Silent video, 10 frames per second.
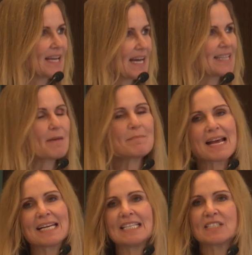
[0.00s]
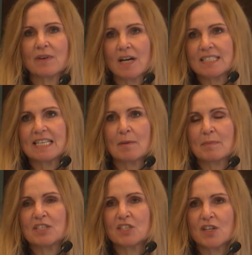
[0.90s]
And they're mainly divided up
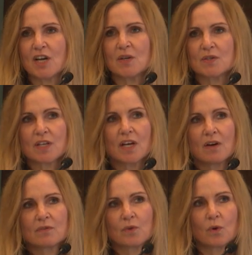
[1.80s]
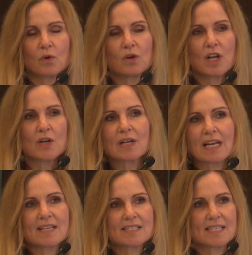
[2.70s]
into those for
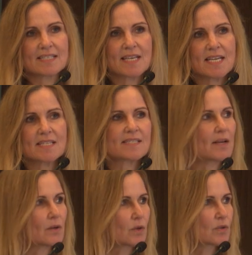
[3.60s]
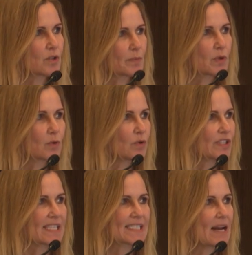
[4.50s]
localized disease, so topical
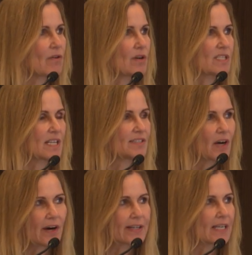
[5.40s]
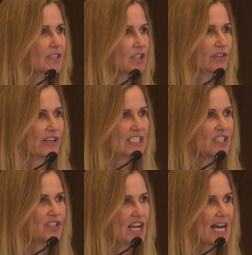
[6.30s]
corticosteroids, Ladaga,
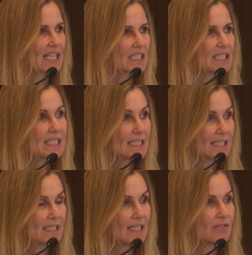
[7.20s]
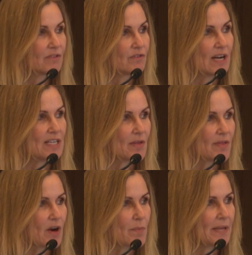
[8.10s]
Togratin gel,
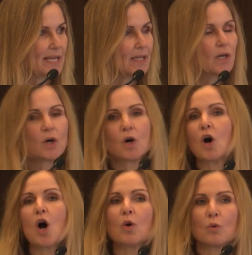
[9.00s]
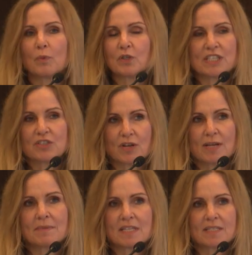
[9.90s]
radiotherapy, or whole body
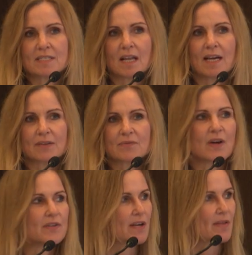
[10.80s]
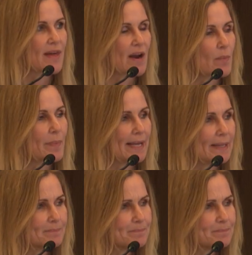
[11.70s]
treatments like phototherapy